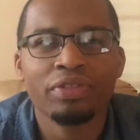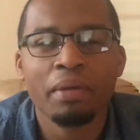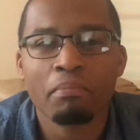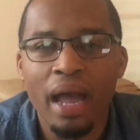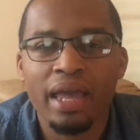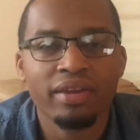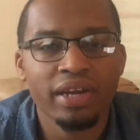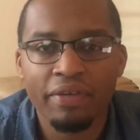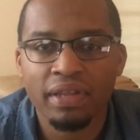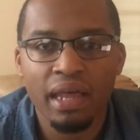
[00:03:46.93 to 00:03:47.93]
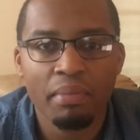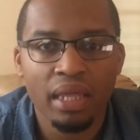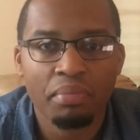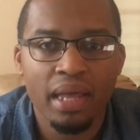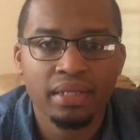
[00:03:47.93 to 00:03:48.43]
They might. They're definitely not
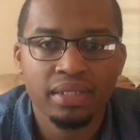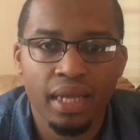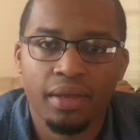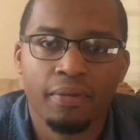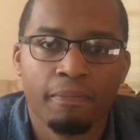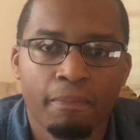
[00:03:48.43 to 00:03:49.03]
making it past the second.